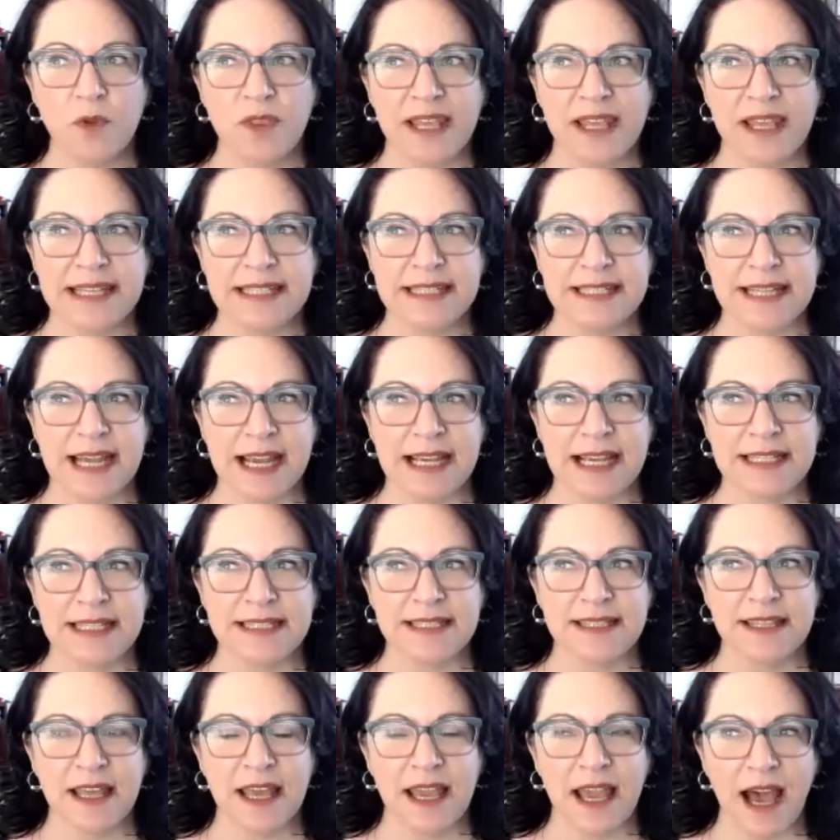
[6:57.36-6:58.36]
these
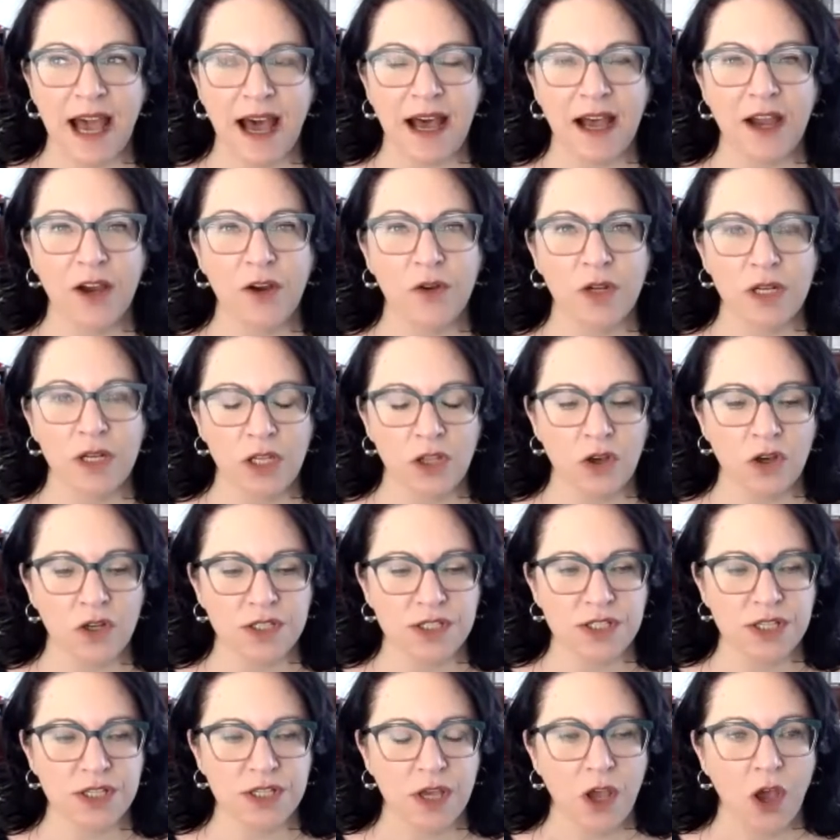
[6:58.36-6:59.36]
days, there are a
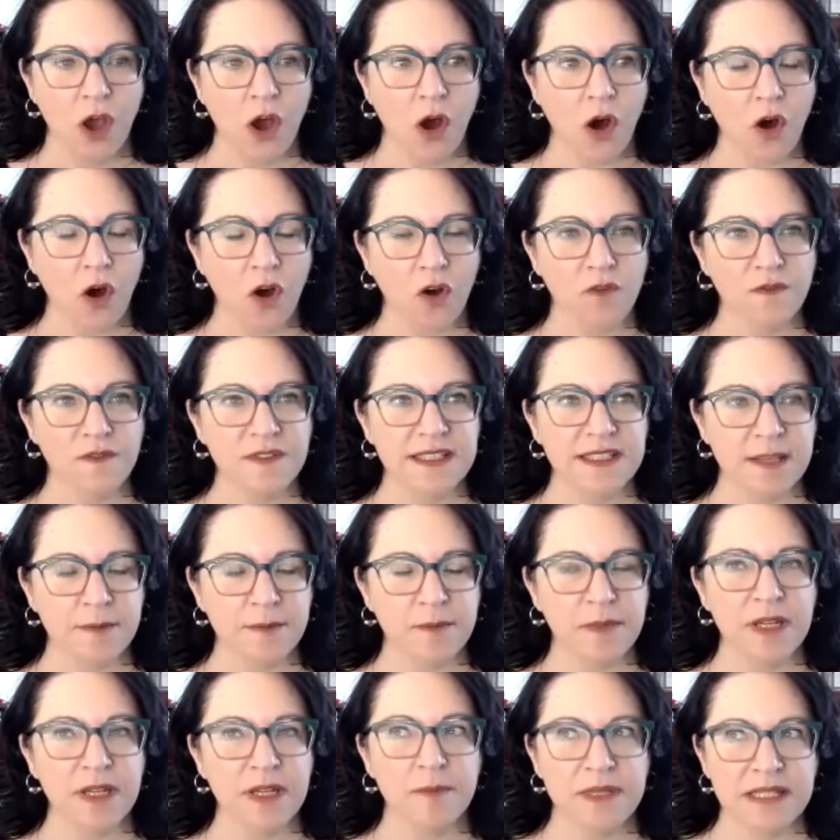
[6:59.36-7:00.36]
lot of
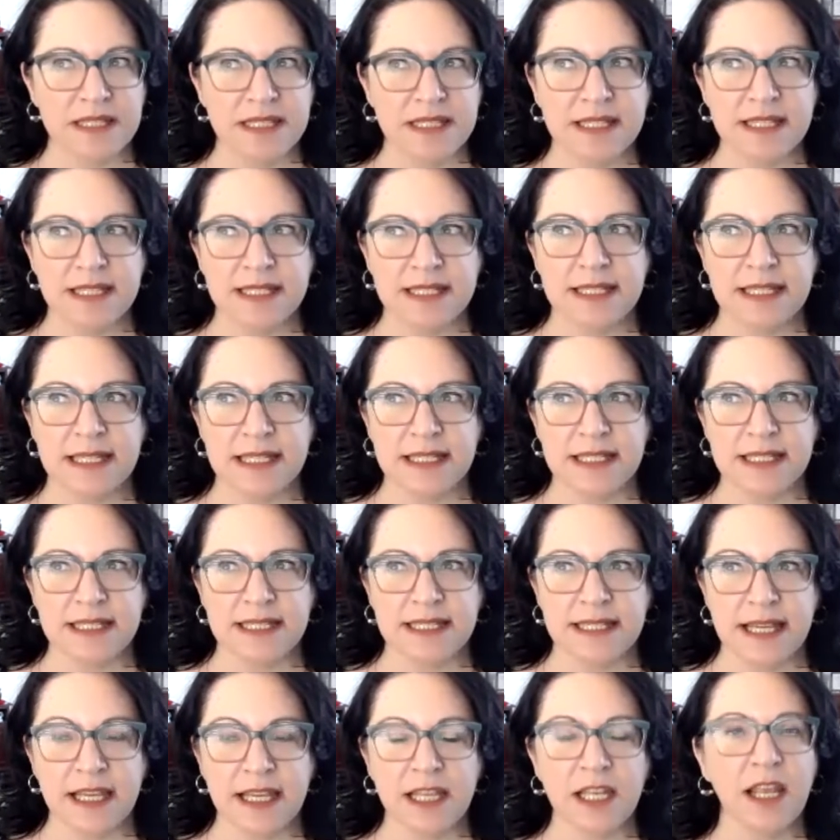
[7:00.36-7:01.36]
similar
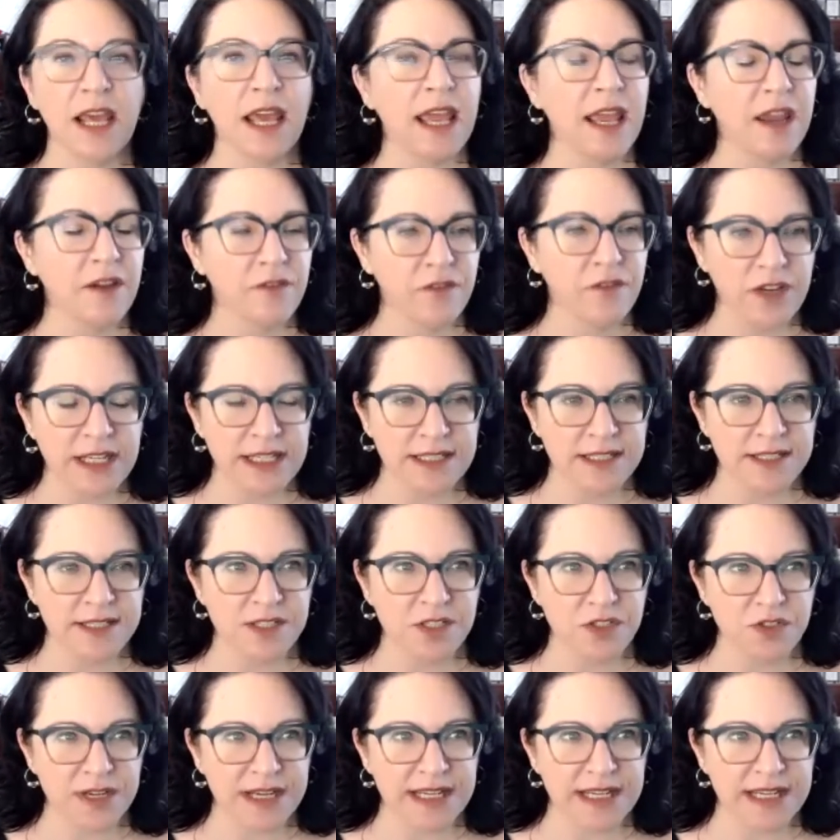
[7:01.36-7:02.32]
businesses in every industry